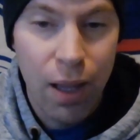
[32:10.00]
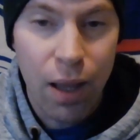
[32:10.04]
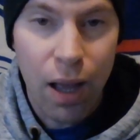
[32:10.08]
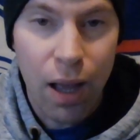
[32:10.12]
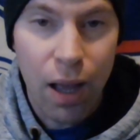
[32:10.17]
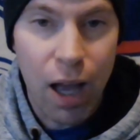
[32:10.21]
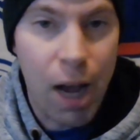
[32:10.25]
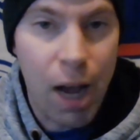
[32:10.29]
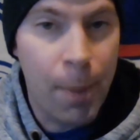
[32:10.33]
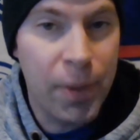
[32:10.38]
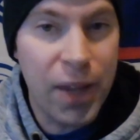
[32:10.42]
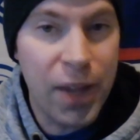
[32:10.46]

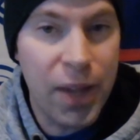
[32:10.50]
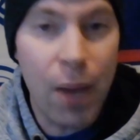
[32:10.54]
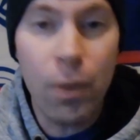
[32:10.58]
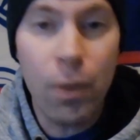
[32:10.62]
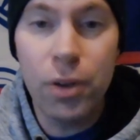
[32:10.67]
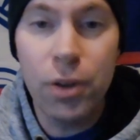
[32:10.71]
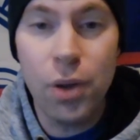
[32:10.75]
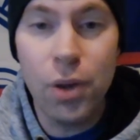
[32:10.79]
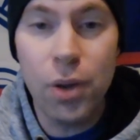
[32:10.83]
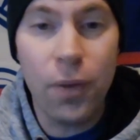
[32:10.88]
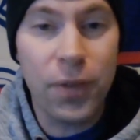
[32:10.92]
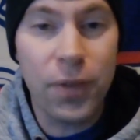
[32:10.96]
But that will
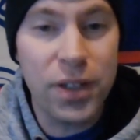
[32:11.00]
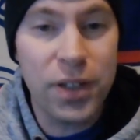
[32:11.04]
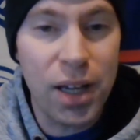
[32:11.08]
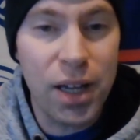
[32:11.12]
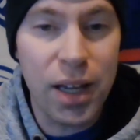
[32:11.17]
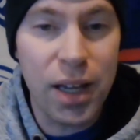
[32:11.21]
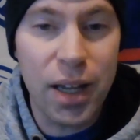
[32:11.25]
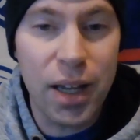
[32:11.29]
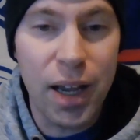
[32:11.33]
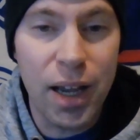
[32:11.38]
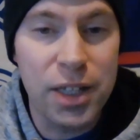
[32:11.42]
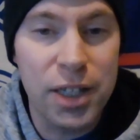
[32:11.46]
do it for today,
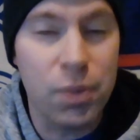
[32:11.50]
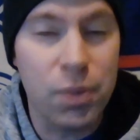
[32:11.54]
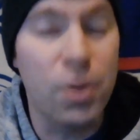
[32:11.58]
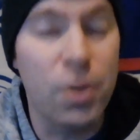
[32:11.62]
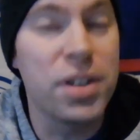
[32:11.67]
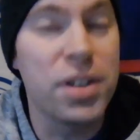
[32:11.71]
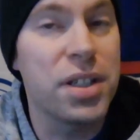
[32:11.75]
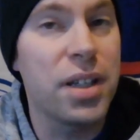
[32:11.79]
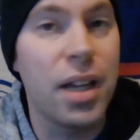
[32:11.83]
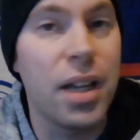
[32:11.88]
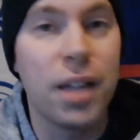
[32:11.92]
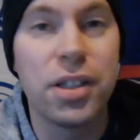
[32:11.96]
guys.
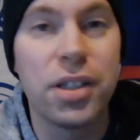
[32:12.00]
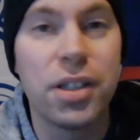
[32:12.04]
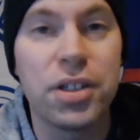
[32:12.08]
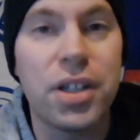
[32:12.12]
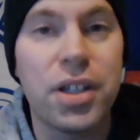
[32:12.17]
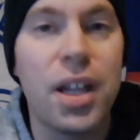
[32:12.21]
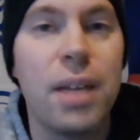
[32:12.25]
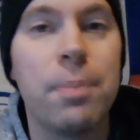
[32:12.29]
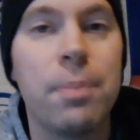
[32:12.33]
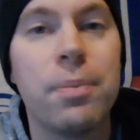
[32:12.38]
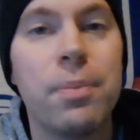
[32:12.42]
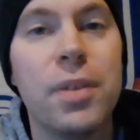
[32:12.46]
Once again, just
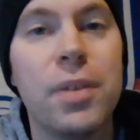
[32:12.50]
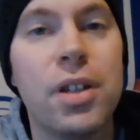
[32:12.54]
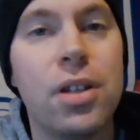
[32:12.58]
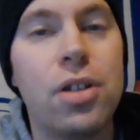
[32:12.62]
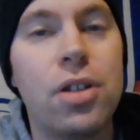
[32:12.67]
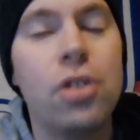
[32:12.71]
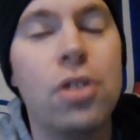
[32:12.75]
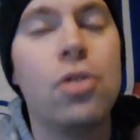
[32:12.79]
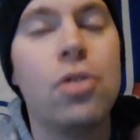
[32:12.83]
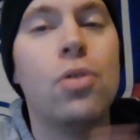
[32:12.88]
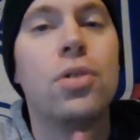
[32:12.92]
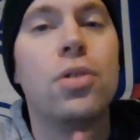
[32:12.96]
a
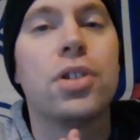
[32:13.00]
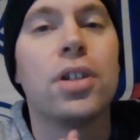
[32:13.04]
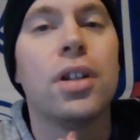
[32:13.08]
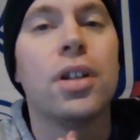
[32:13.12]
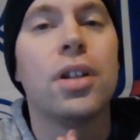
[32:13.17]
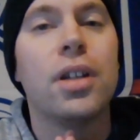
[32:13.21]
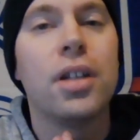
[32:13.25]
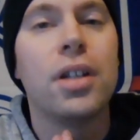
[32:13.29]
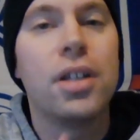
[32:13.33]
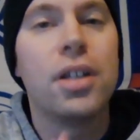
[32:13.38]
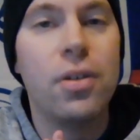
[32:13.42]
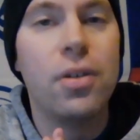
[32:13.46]
huge,
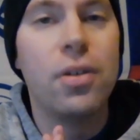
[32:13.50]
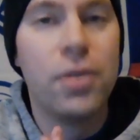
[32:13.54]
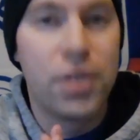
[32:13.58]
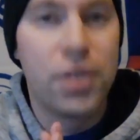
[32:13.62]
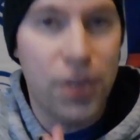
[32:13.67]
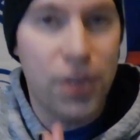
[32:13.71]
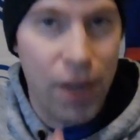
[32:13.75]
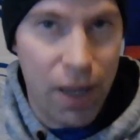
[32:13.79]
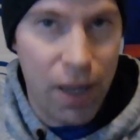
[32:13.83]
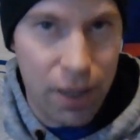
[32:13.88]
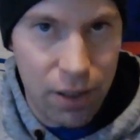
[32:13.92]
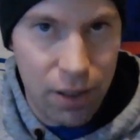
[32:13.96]
huge
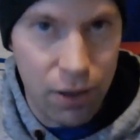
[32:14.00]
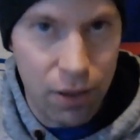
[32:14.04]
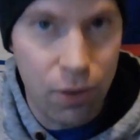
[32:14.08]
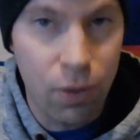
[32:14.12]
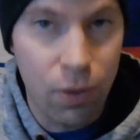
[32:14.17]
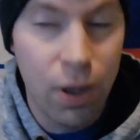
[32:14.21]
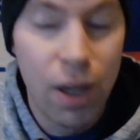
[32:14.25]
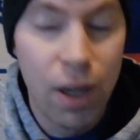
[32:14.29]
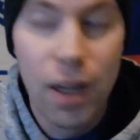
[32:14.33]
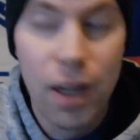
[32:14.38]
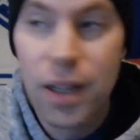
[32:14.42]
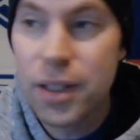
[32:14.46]
thank you
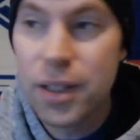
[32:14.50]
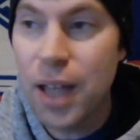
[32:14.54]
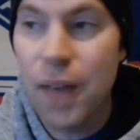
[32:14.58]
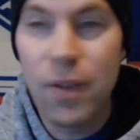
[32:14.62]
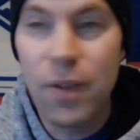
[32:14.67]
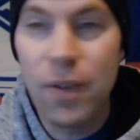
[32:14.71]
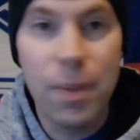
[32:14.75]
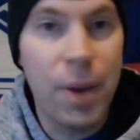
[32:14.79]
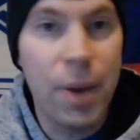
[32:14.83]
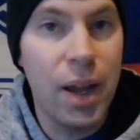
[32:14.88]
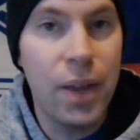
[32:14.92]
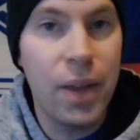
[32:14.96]
to
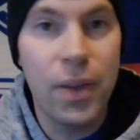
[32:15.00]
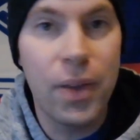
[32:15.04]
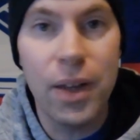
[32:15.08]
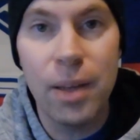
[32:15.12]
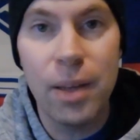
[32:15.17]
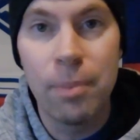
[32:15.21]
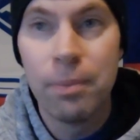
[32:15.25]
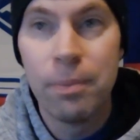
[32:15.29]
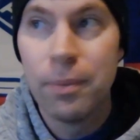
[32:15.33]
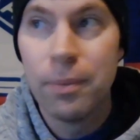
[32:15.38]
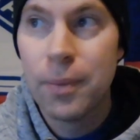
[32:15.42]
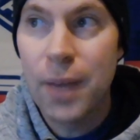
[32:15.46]
everybody
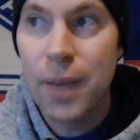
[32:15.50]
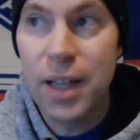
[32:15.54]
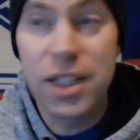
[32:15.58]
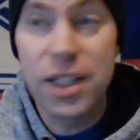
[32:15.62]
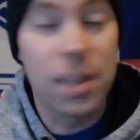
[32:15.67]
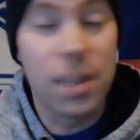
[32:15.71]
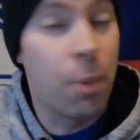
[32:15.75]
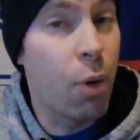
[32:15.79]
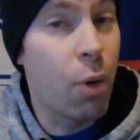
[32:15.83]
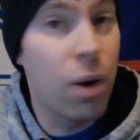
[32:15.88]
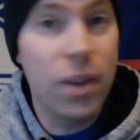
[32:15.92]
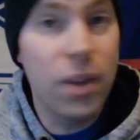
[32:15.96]
that has
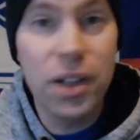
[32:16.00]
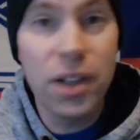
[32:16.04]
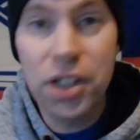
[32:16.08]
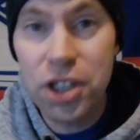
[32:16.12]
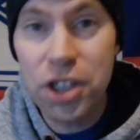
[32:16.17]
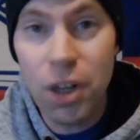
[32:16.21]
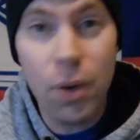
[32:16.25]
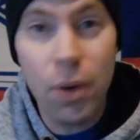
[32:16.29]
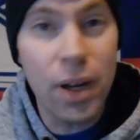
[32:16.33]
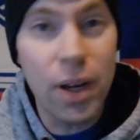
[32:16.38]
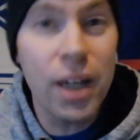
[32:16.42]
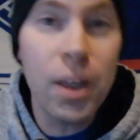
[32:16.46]
supported this
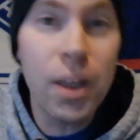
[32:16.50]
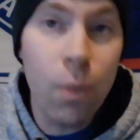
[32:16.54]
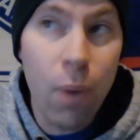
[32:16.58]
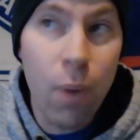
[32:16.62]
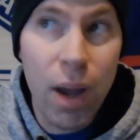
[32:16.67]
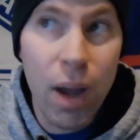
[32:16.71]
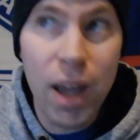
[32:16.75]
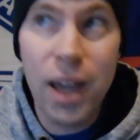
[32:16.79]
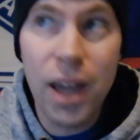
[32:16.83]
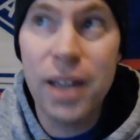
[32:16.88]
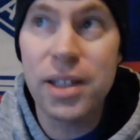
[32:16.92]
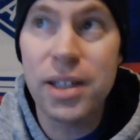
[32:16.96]
show in any
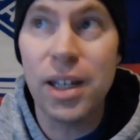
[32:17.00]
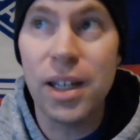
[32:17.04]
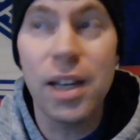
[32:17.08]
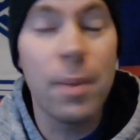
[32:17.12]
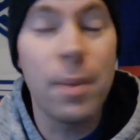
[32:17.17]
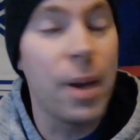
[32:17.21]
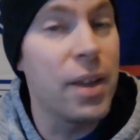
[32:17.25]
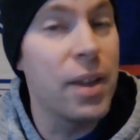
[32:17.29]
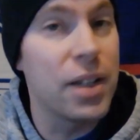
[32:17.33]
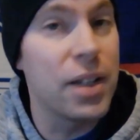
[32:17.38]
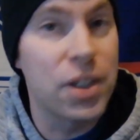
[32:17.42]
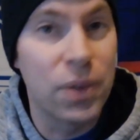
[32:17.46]
way, to
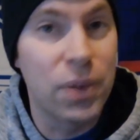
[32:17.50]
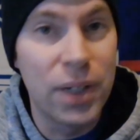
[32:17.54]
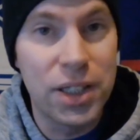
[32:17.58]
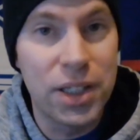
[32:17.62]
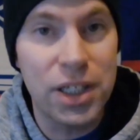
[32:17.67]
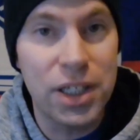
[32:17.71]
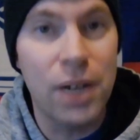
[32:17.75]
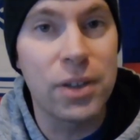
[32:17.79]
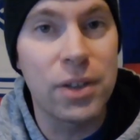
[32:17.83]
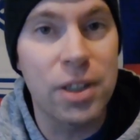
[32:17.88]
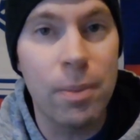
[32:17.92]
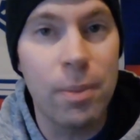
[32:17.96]
anybody that's reached
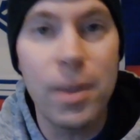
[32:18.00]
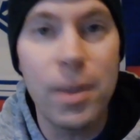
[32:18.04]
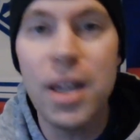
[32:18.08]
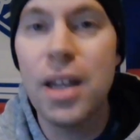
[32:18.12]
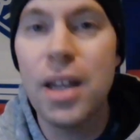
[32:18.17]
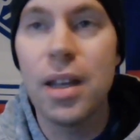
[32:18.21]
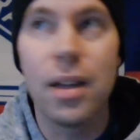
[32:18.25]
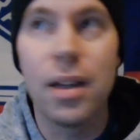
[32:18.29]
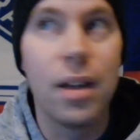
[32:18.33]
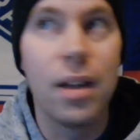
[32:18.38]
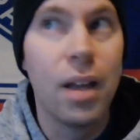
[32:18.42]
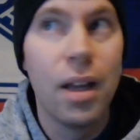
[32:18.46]
out to me
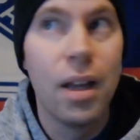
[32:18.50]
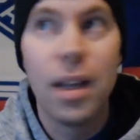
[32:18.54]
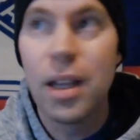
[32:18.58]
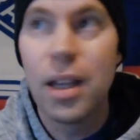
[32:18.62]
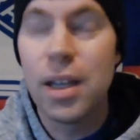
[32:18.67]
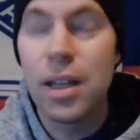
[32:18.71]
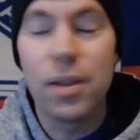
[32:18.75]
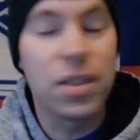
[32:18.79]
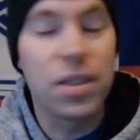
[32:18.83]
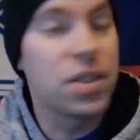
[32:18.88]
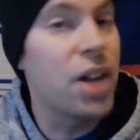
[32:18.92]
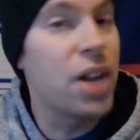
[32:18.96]
and
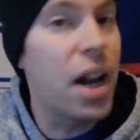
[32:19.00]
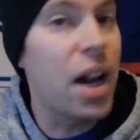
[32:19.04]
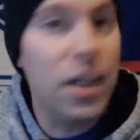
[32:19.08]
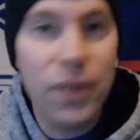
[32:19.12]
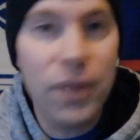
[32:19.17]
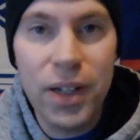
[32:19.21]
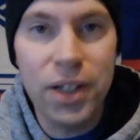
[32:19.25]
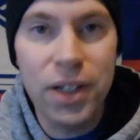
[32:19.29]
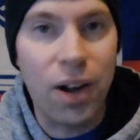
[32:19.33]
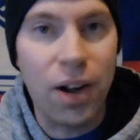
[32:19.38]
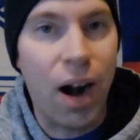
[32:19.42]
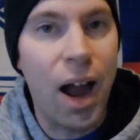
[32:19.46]
you just talked
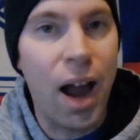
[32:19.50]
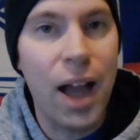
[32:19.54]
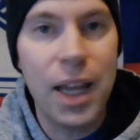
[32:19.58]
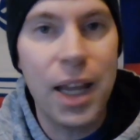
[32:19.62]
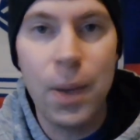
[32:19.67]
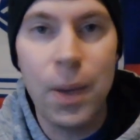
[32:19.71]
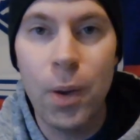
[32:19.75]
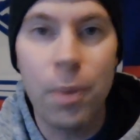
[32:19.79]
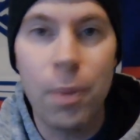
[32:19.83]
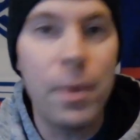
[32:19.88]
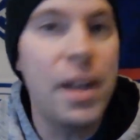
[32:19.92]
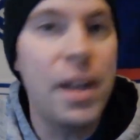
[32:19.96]
Ranger hockey
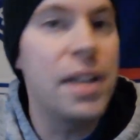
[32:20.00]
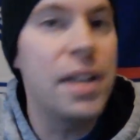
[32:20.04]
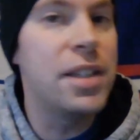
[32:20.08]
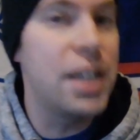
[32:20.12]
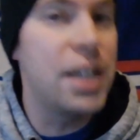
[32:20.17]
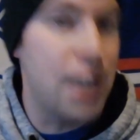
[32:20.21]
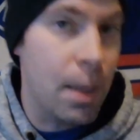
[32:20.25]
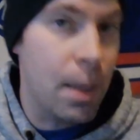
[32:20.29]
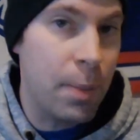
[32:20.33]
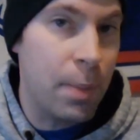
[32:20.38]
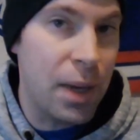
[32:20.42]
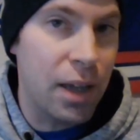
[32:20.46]
with me,
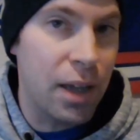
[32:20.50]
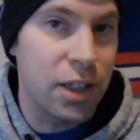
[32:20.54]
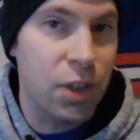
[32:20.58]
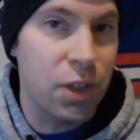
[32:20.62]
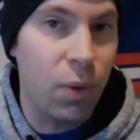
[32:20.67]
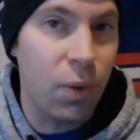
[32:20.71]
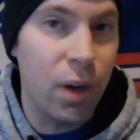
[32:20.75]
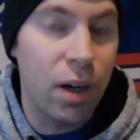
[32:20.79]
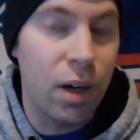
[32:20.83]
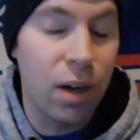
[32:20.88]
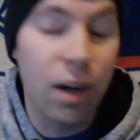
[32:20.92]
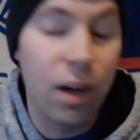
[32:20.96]
DM me on
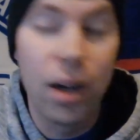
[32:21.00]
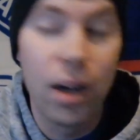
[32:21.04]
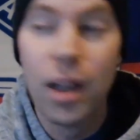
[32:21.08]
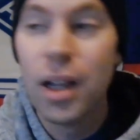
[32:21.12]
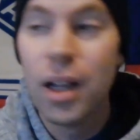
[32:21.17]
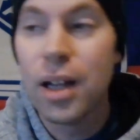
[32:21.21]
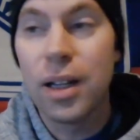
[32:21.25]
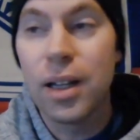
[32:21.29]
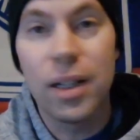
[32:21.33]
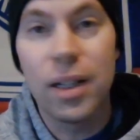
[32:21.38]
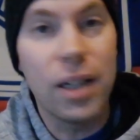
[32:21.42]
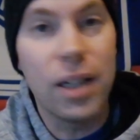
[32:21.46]
Twitter,
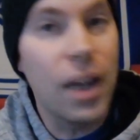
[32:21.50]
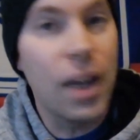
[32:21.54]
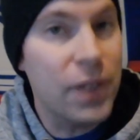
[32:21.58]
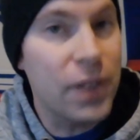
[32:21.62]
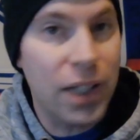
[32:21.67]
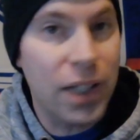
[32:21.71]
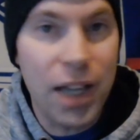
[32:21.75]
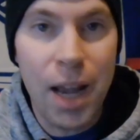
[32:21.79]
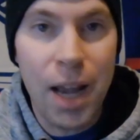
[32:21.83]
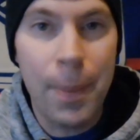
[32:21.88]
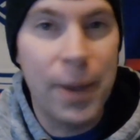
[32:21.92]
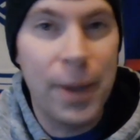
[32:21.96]
left a
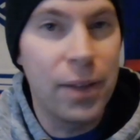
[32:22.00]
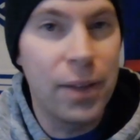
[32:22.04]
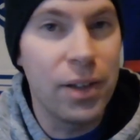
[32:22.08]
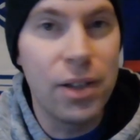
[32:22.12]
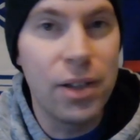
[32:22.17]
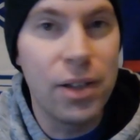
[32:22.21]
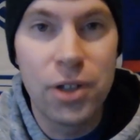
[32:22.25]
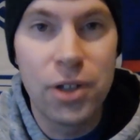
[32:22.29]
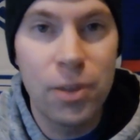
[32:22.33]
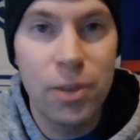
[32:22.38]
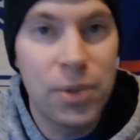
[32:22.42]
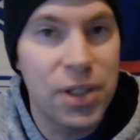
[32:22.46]
comment in the
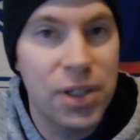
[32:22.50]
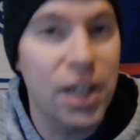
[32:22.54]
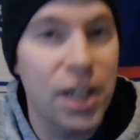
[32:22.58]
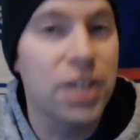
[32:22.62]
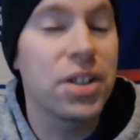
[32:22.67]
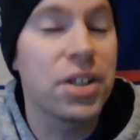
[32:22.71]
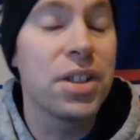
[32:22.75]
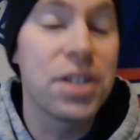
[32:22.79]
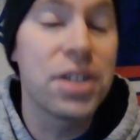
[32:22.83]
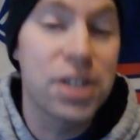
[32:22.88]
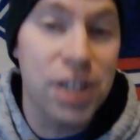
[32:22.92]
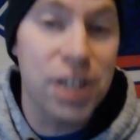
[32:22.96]
YouTube
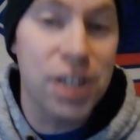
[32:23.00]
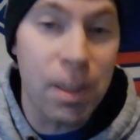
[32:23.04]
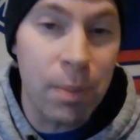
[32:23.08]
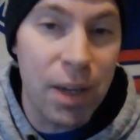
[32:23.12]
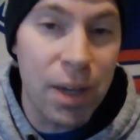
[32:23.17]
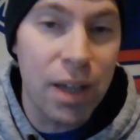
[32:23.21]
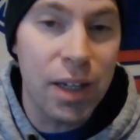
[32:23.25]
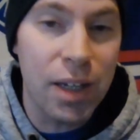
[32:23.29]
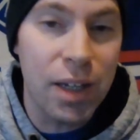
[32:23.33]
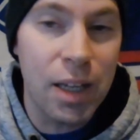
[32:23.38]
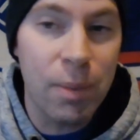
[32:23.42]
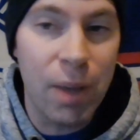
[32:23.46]
section, sent me
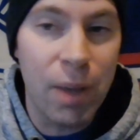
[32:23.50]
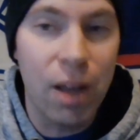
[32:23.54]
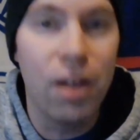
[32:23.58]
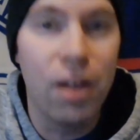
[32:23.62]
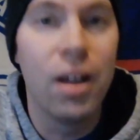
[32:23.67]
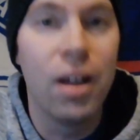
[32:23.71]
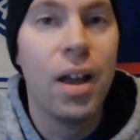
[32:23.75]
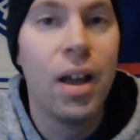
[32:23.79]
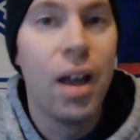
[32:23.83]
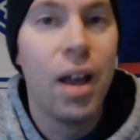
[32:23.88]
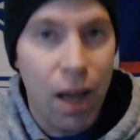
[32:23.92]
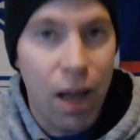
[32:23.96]
an email.